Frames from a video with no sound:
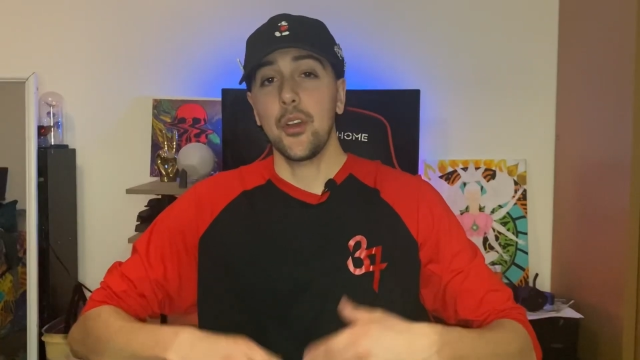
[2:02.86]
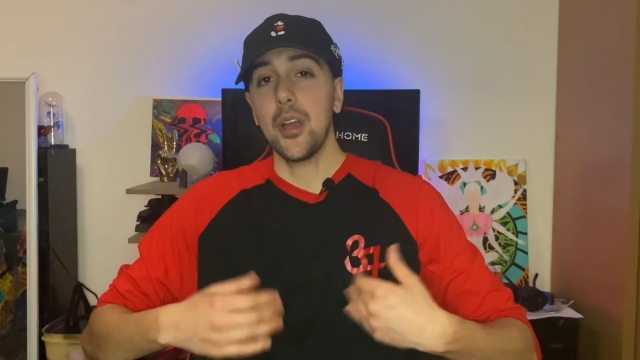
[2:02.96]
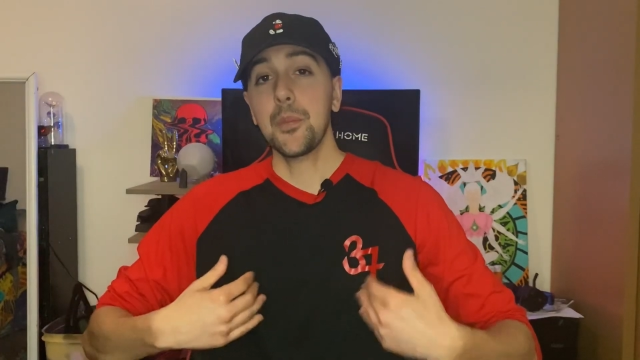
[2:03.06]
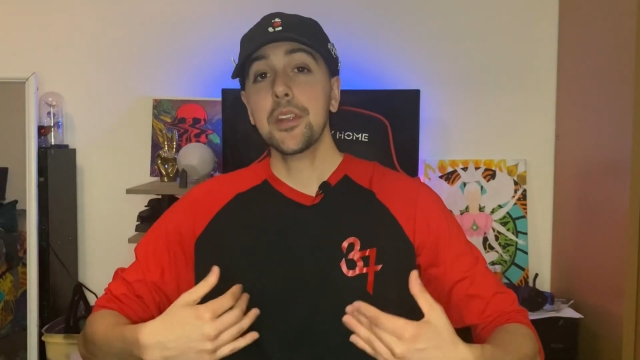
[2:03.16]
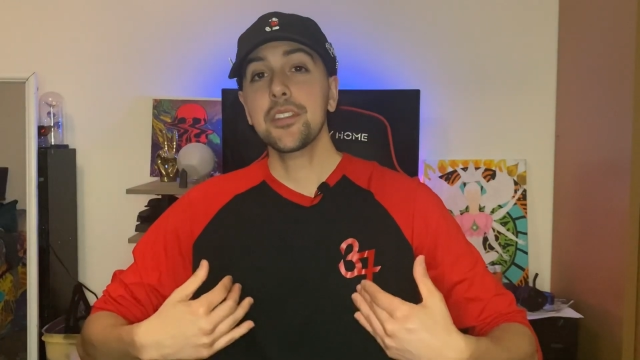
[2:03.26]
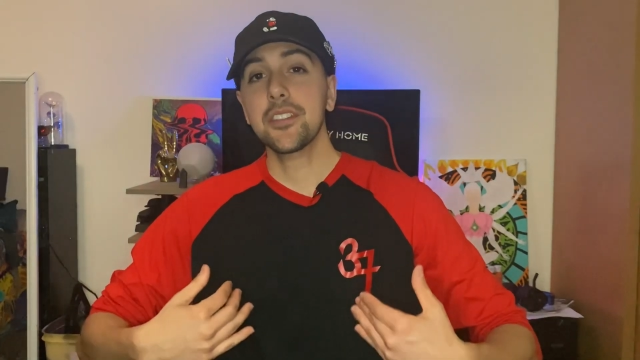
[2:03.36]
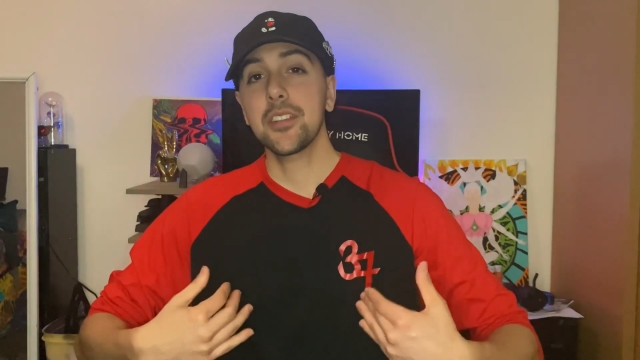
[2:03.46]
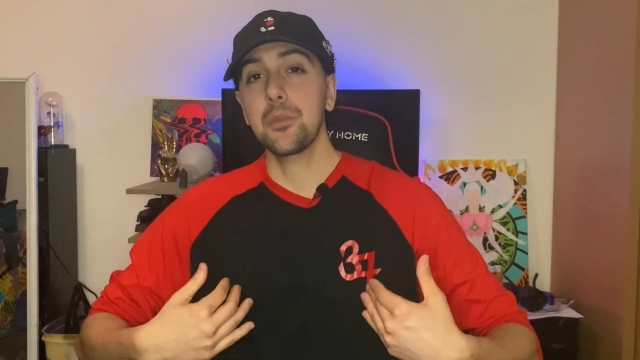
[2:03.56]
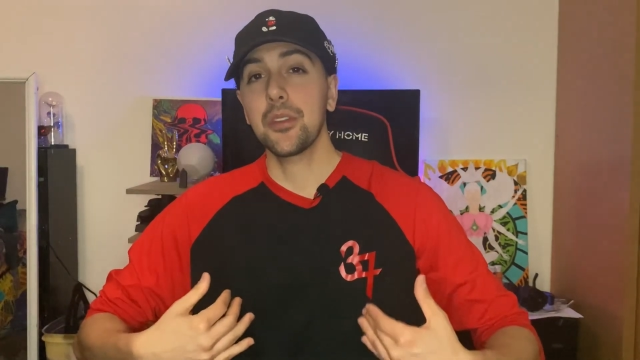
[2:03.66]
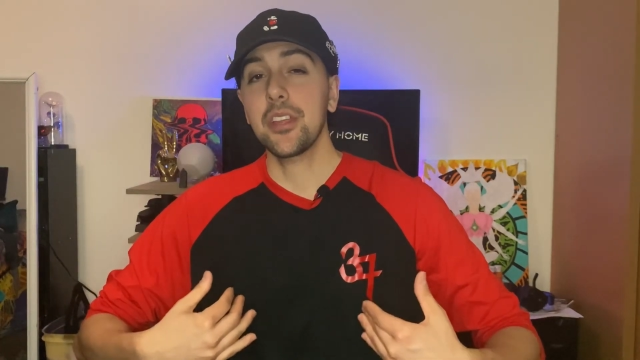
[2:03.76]
I
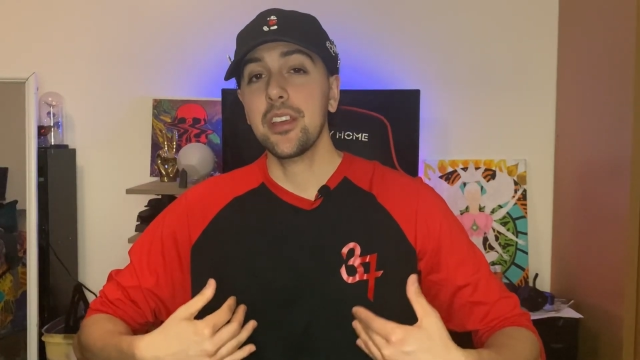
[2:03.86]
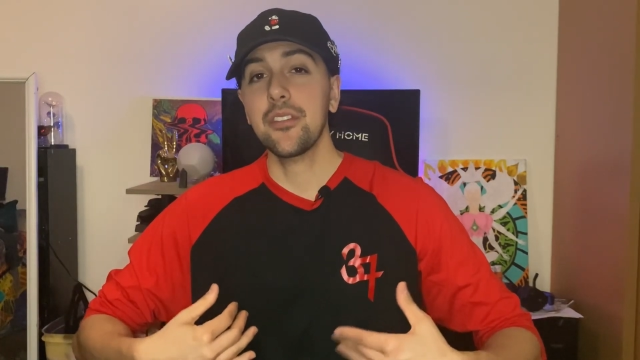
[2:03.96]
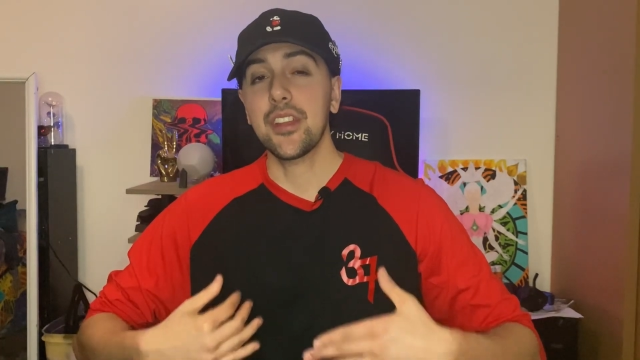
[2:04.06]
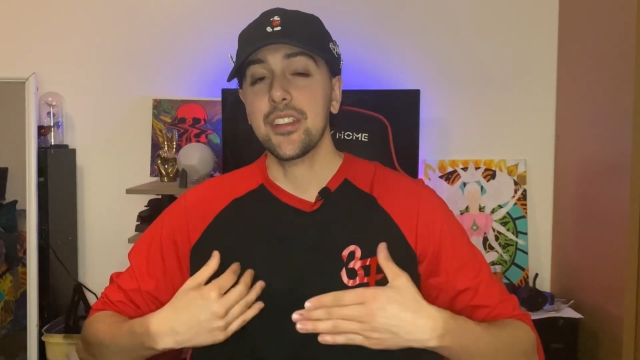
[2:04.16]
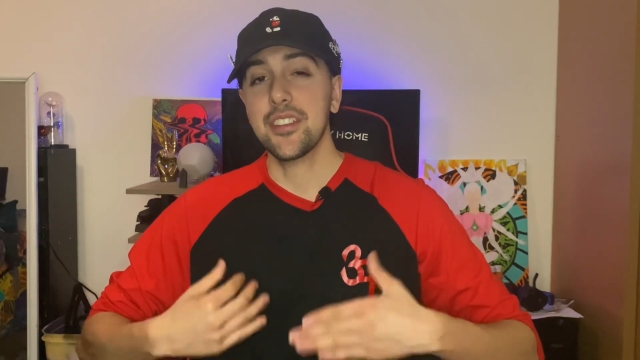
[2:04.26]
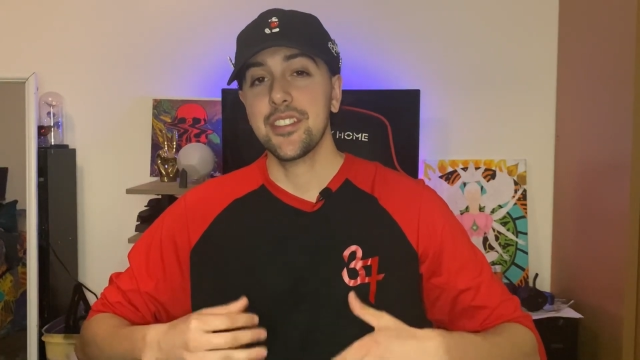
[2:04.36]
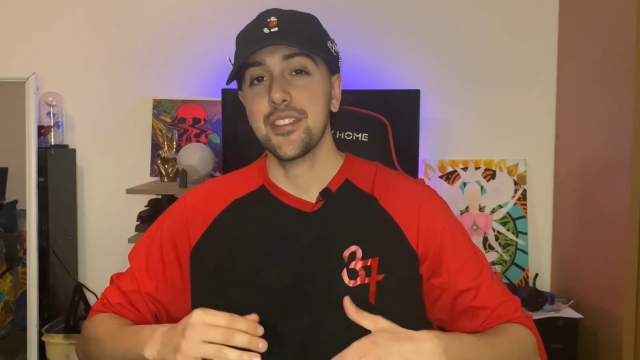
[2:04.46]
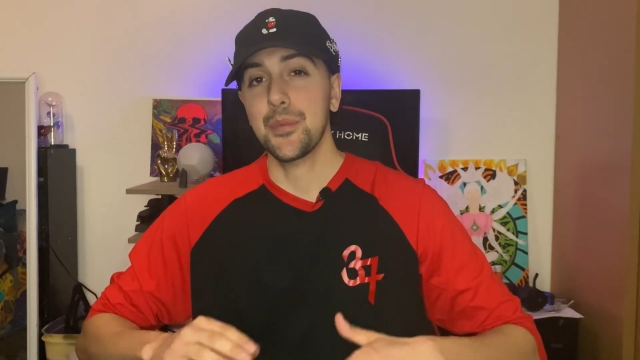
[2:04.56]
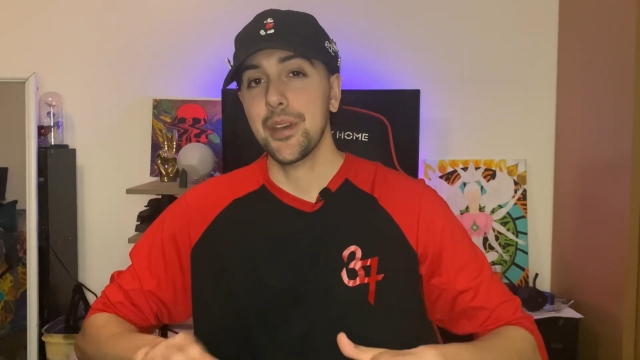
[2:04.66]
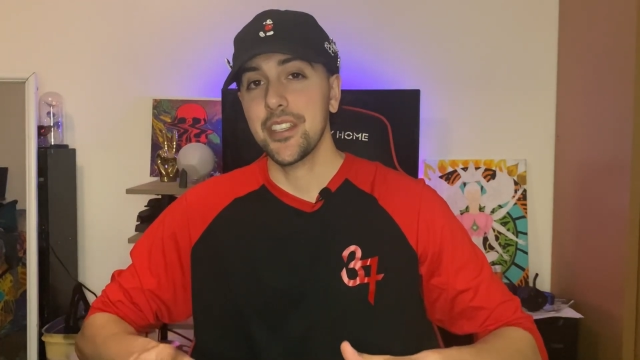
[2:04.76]
personally believe that this is
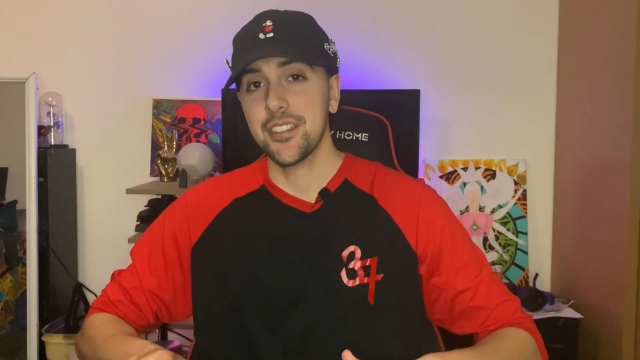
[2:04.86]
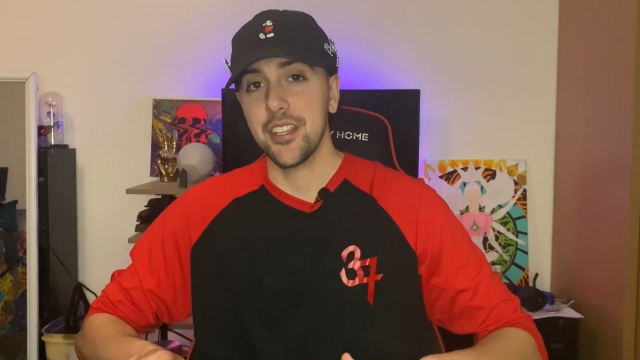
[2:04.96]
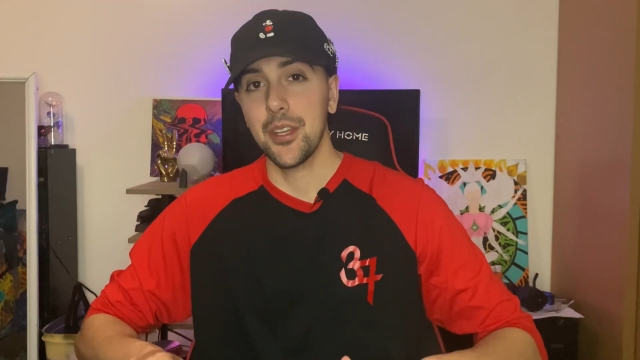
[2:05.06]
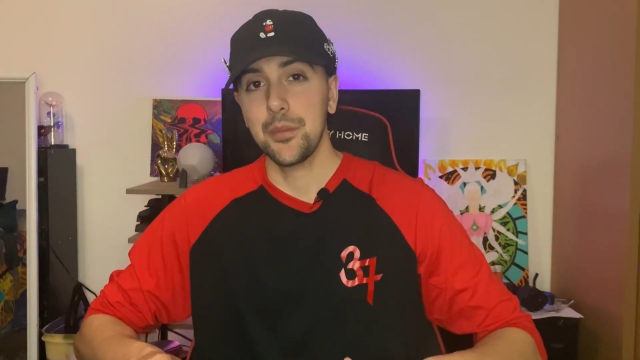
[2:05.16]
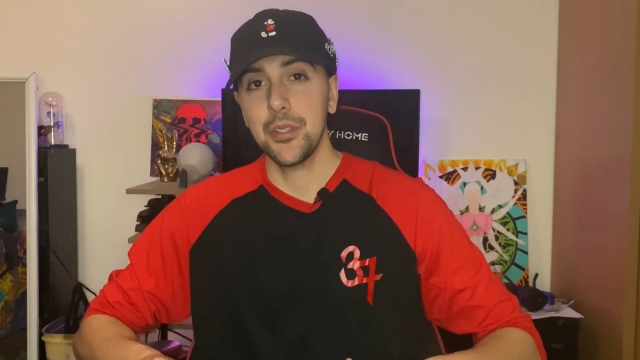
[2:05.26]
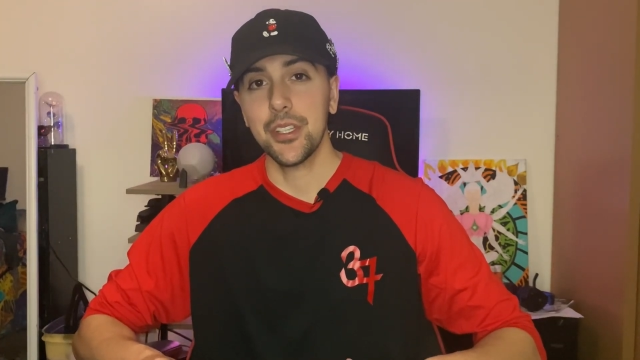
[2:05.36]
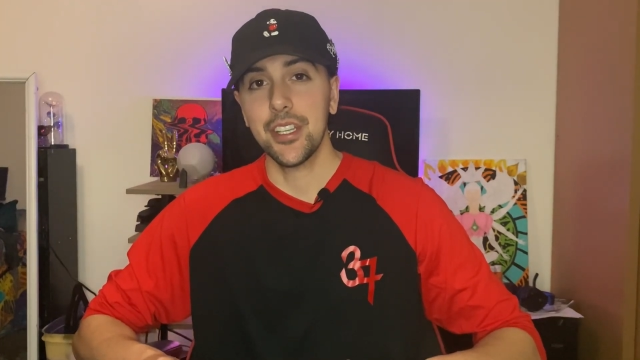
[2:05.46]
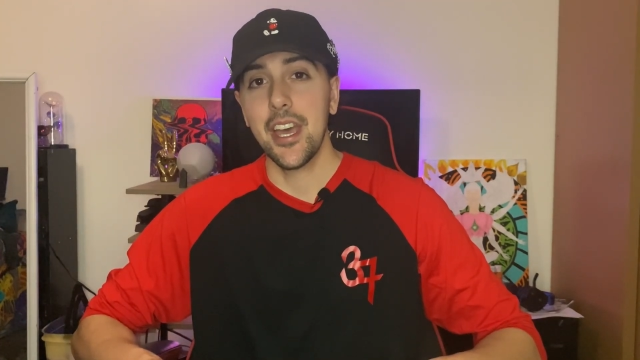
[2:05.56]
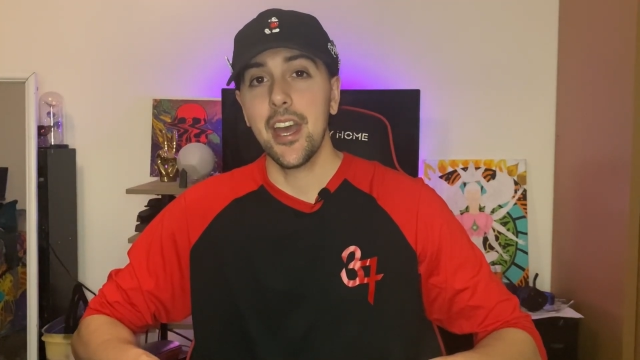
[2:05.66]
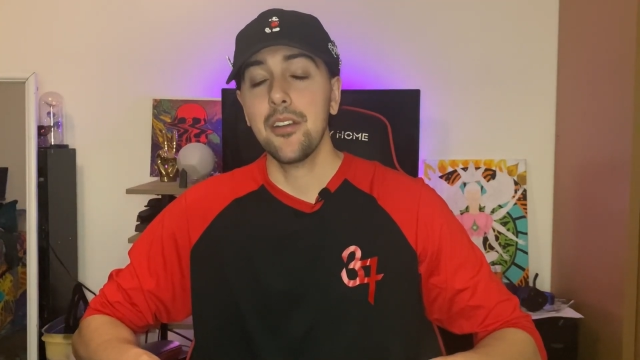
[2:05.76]
the best setup you can
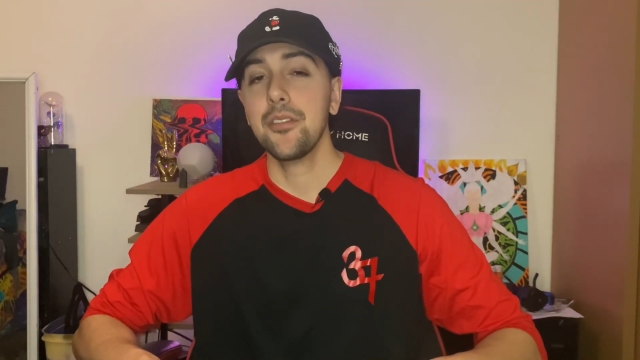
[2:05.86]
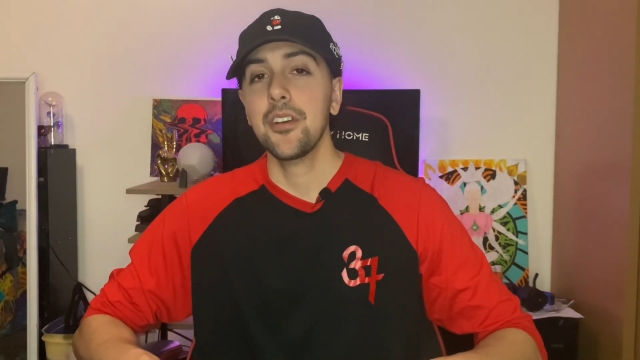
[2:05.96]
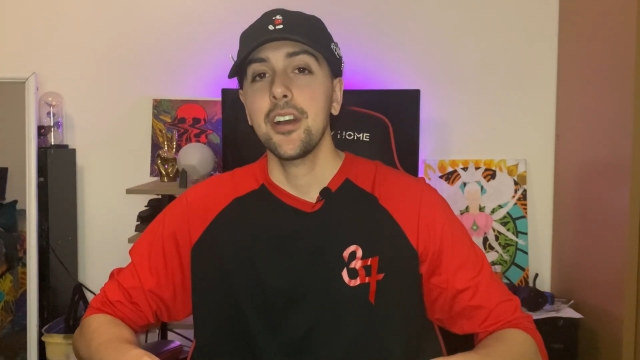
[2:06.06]
have.